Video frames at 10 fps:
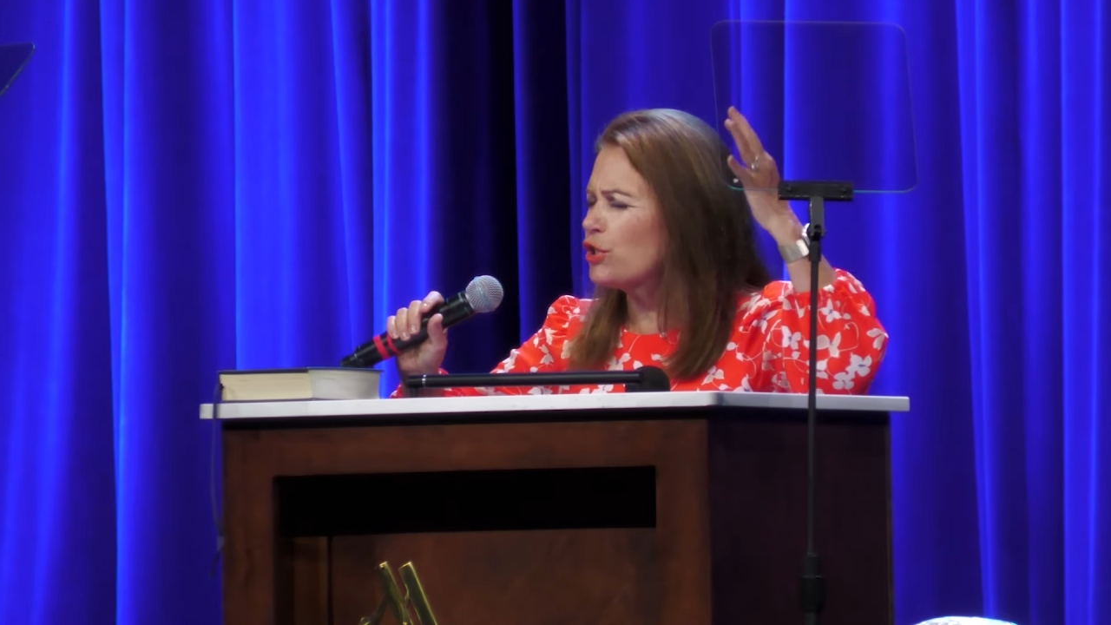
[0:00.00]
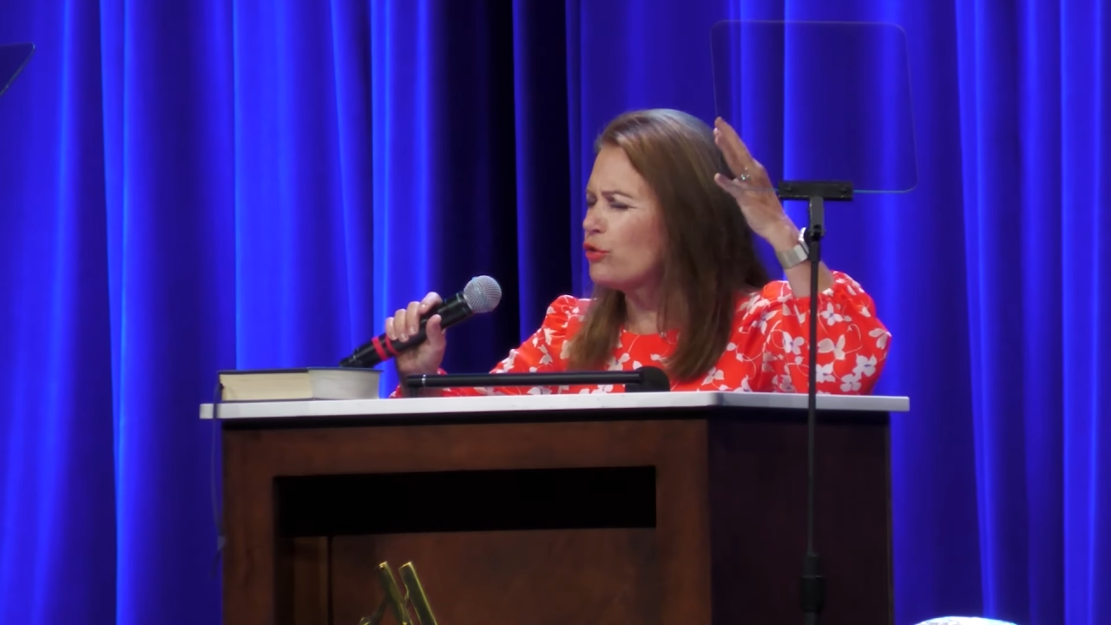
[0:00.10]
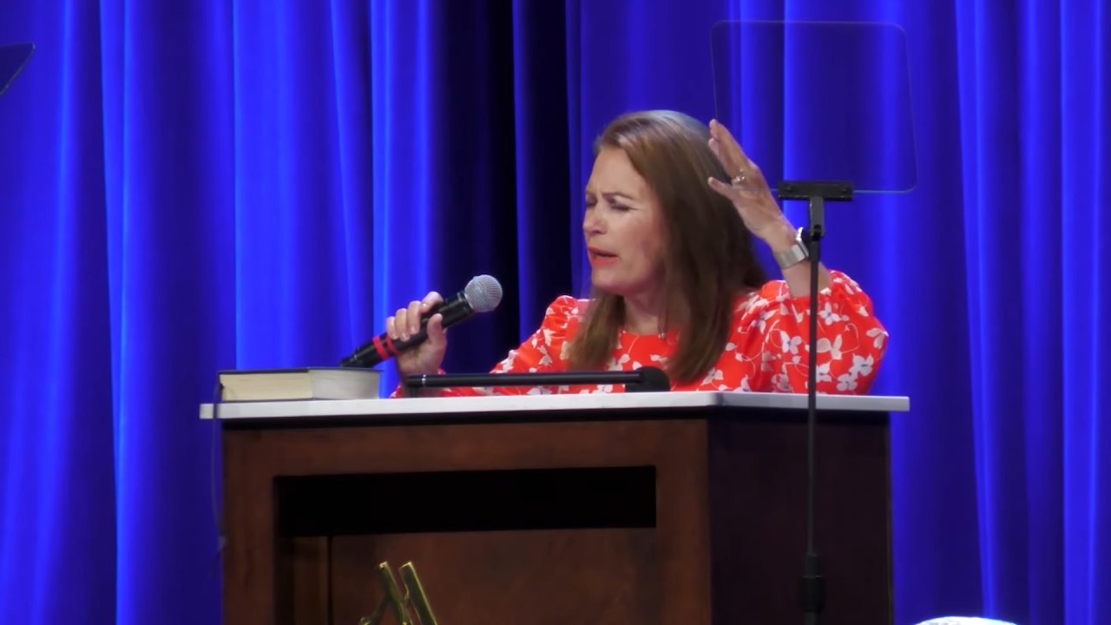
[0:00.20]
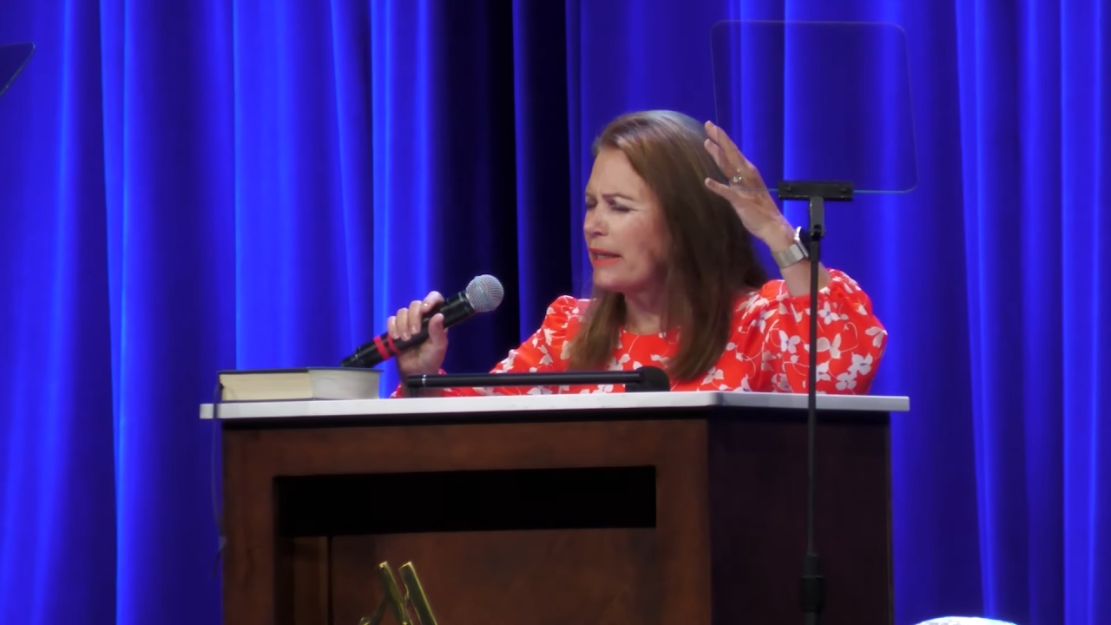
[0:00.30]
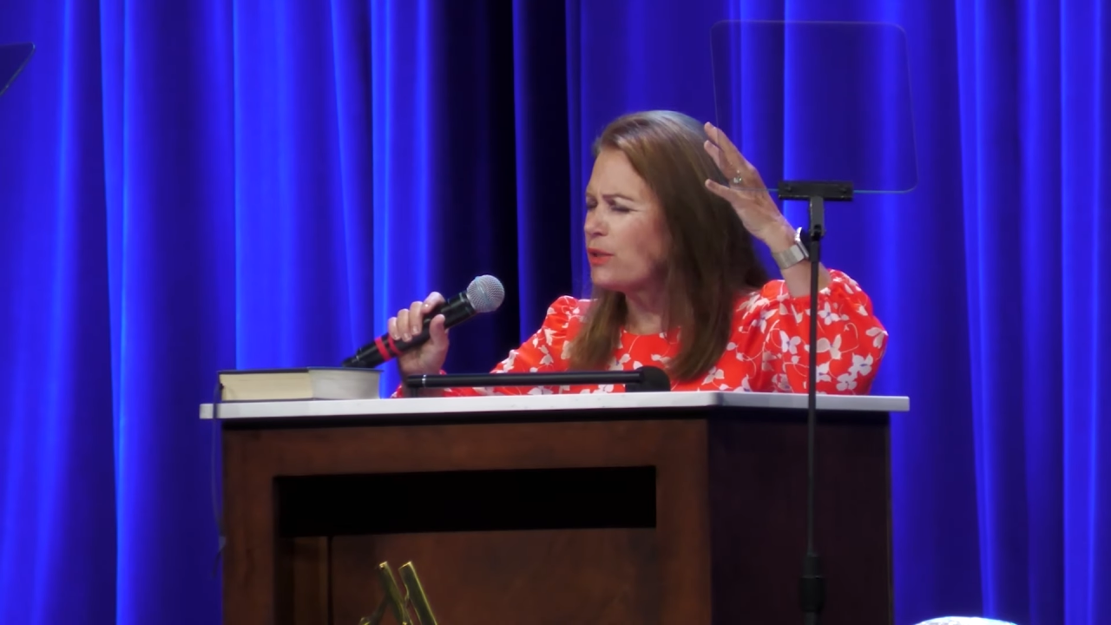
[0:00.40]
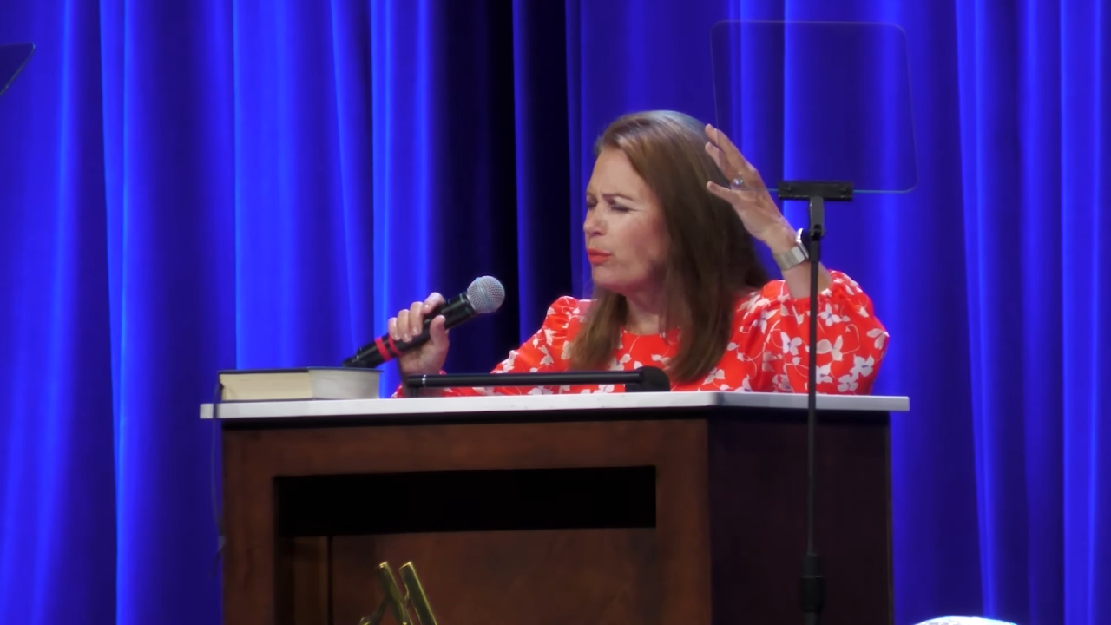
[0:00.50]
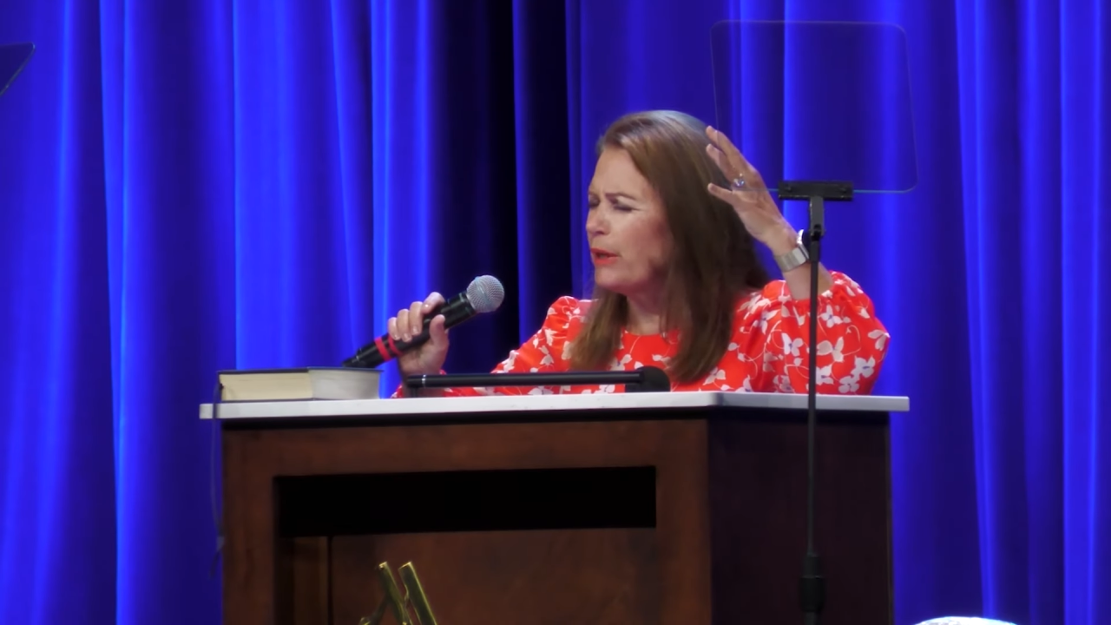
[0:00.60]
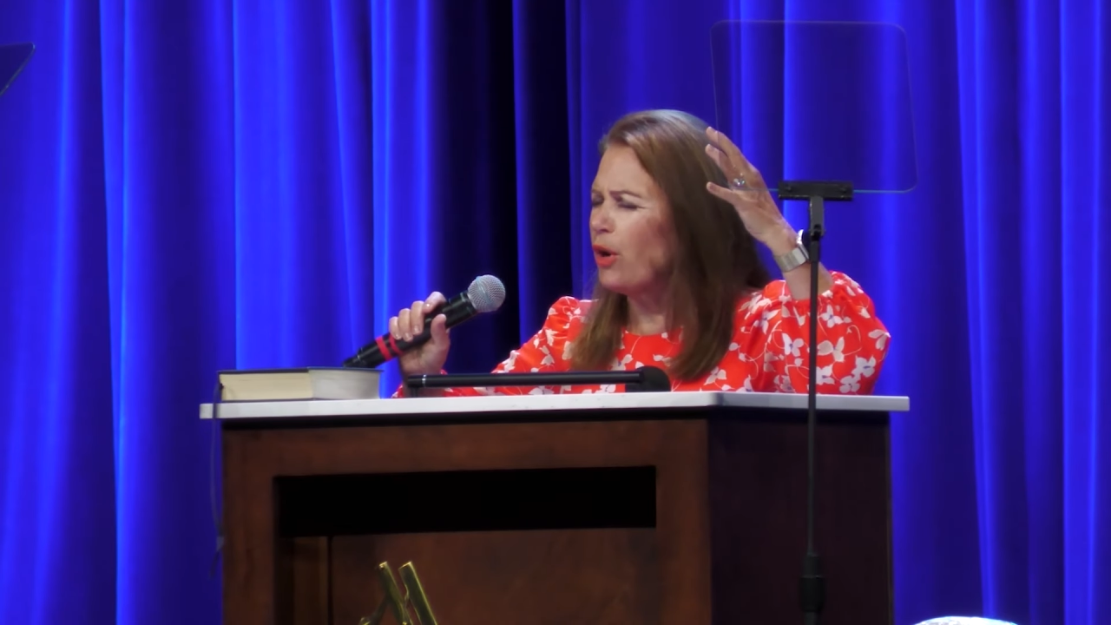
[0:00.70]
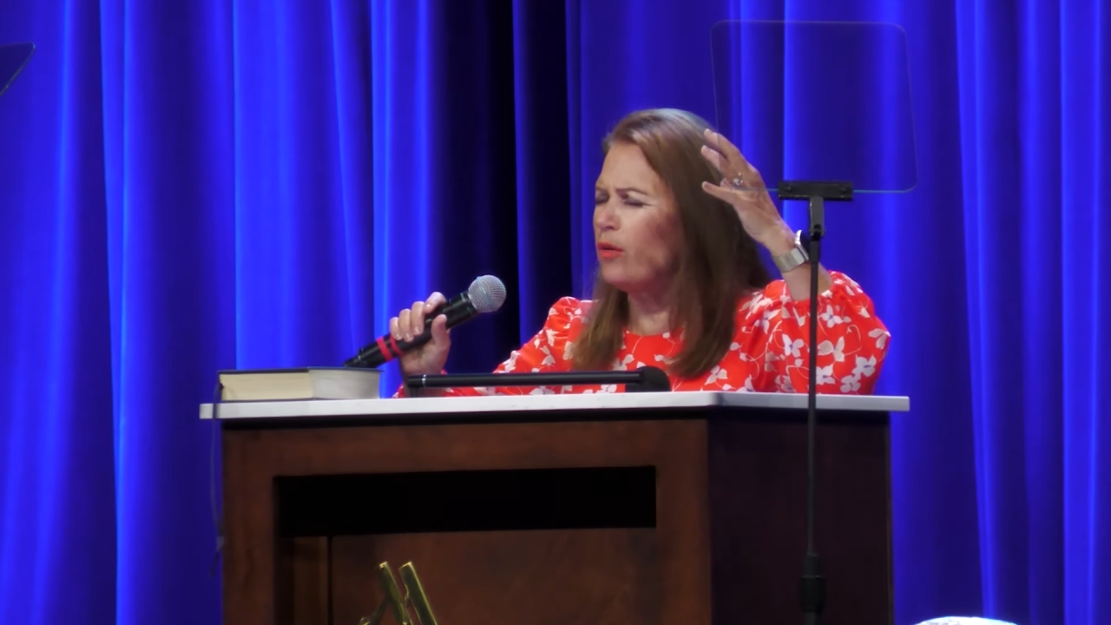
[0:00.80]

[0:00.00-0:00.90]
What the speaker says: Strict, we